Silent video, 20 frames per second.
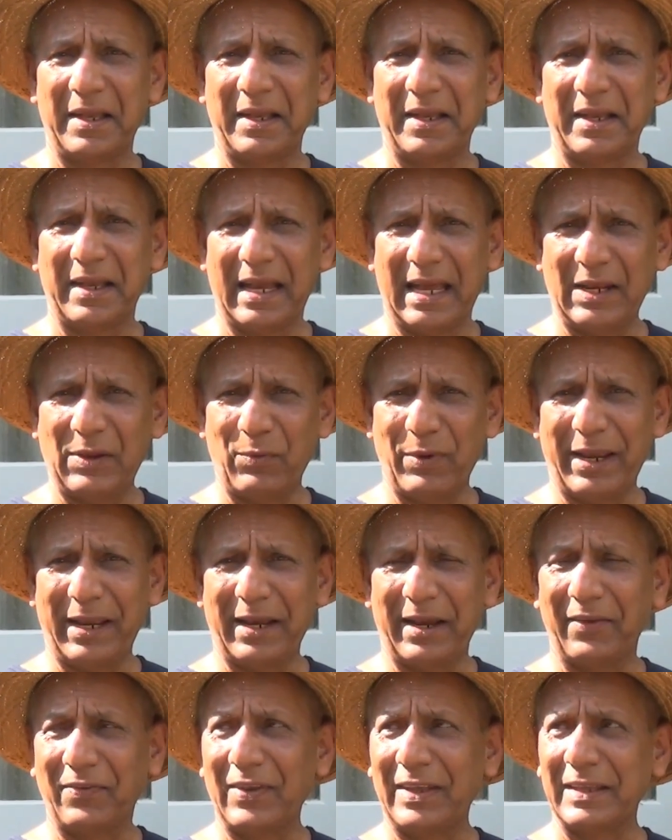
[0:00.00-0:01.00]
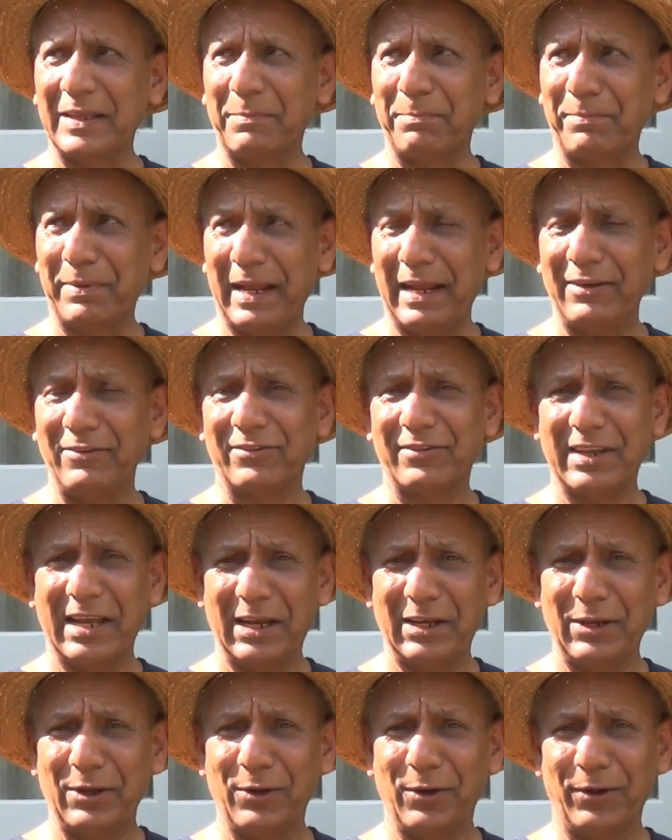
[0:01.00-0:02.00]
Anyway, I think the plane's
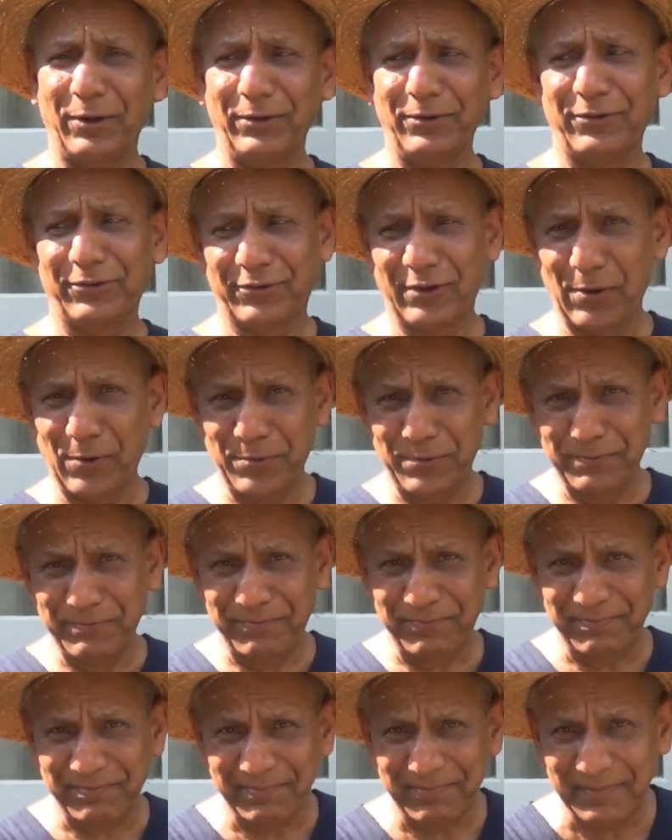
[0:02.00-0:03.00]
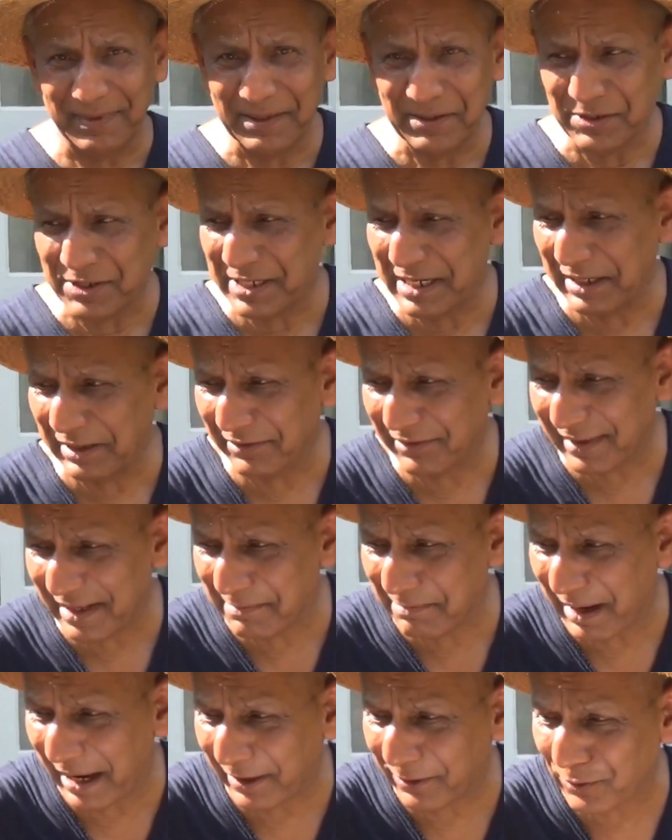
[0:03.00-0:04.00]
nearly gone, so cheers
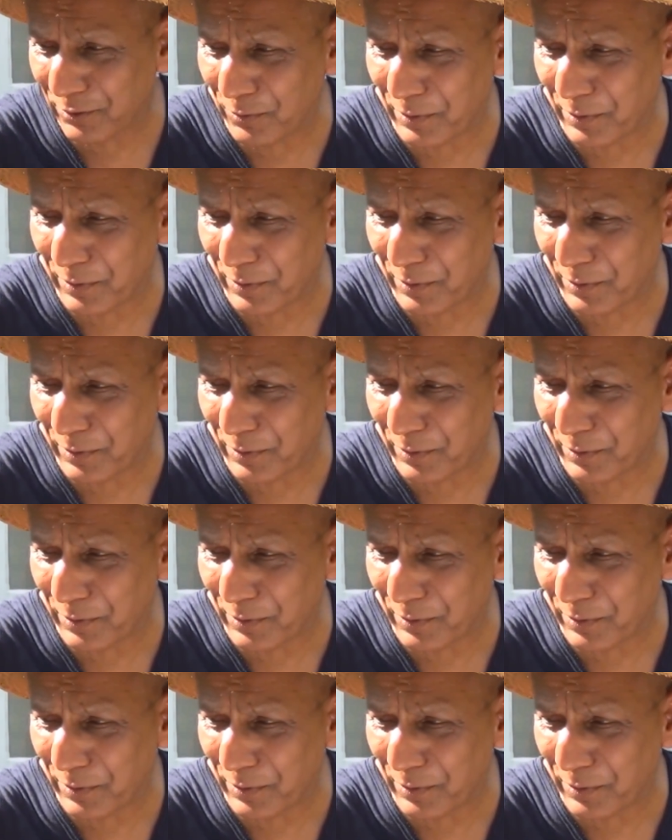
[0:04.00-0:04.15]
and back to